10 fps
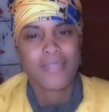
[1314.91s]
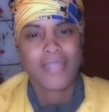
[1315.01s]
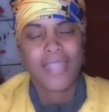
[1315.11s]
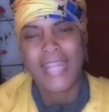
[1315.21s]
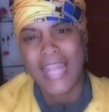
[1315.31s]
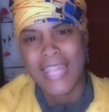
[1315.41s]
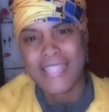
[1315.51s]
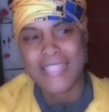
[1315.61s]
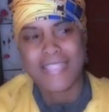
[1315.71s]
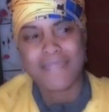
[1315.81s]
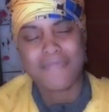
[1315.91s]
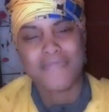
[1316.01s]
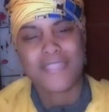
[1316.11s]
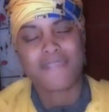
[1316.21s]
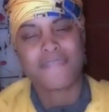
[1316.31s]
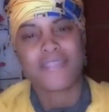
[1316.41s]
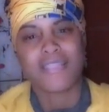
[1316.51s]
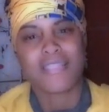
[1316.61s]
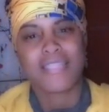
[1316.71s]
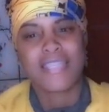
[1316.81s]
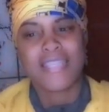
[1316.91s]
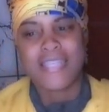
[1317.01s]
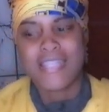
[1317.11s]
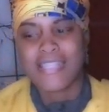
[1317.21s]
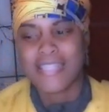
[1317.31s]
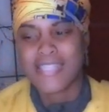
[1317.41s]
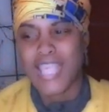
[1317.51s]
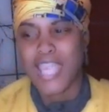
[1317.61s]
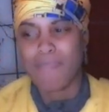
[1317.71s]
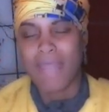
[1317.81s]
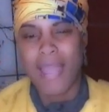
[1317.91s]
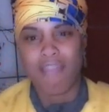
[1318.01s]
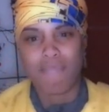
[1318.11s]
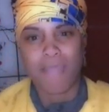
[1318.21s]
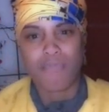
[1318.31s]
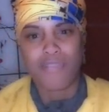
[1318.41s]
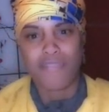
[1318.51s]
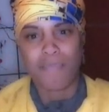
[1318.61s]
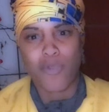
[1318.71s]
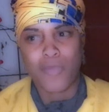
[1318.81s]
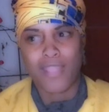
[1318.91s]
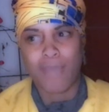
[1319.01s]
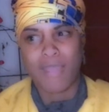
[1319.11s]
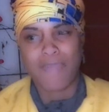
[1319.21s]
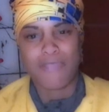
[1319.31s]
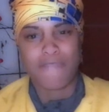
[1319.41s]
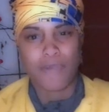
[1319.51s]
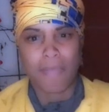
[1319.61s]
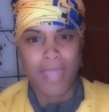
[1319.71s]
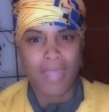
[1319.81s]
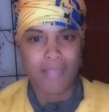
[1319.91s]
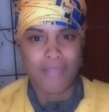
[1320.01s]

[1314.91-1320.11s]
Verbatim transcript: And I let this, this feeling just take me out of my present moment and make me feel bad.